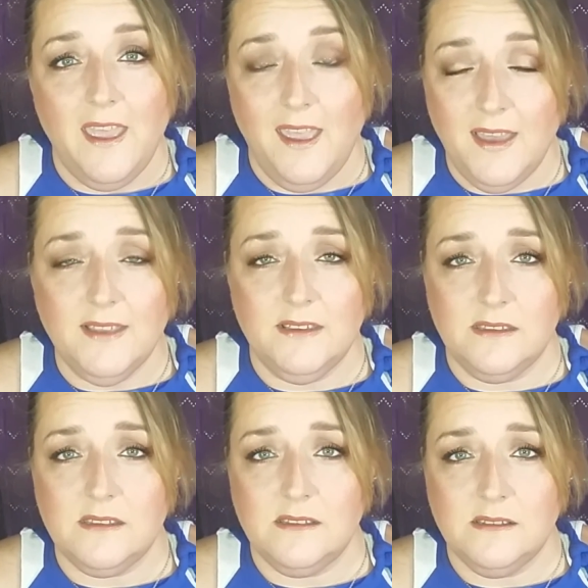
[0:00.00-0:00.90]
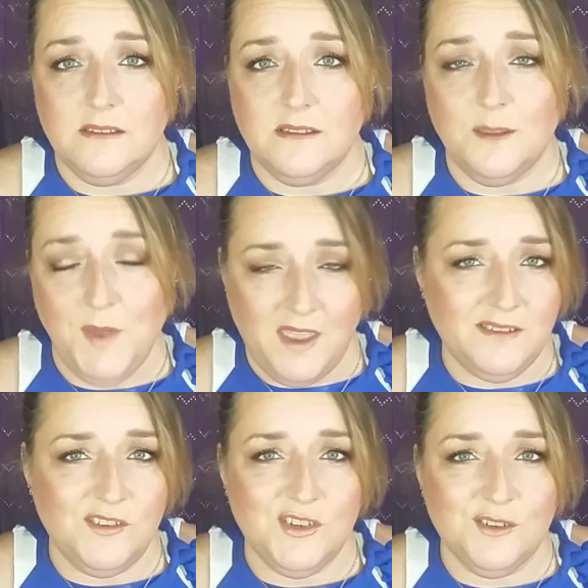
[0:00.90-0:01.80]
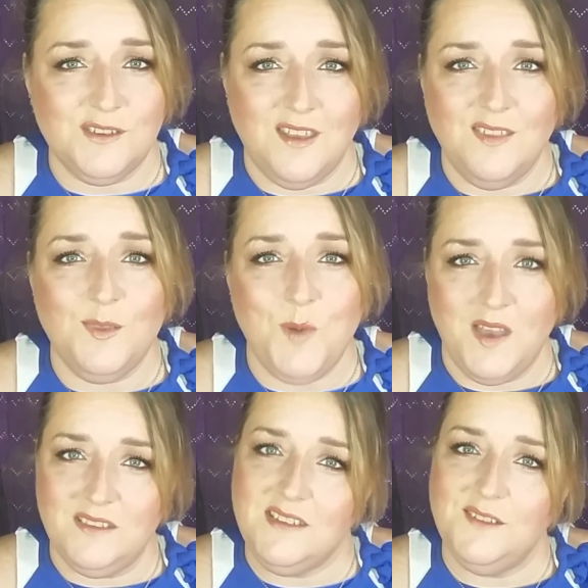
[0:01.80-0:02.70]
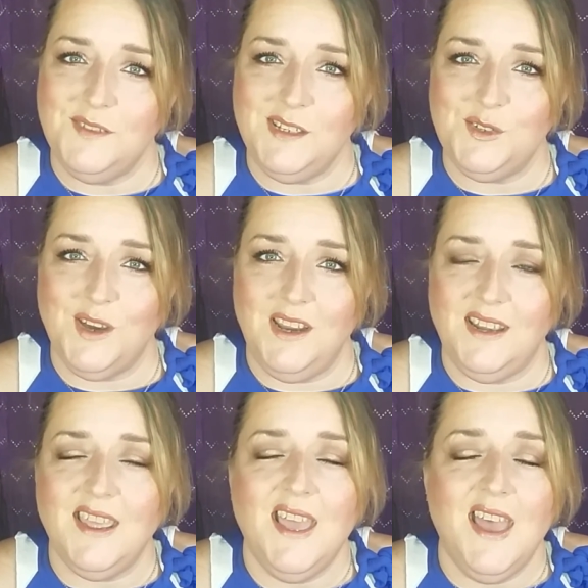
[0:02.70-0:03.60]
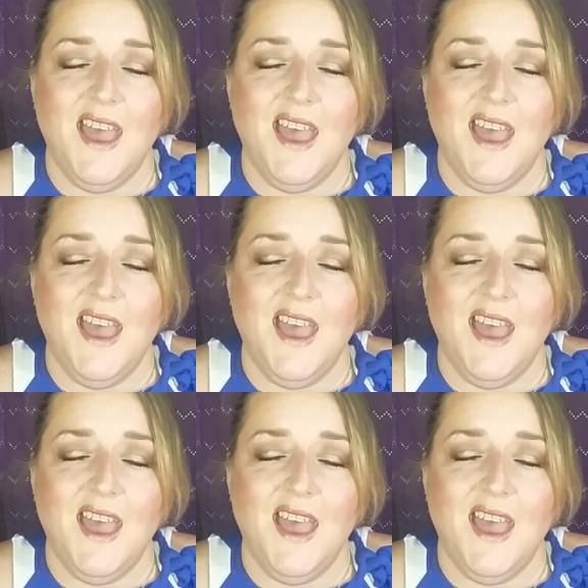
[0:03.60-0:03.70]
as the passengers on the positivity train.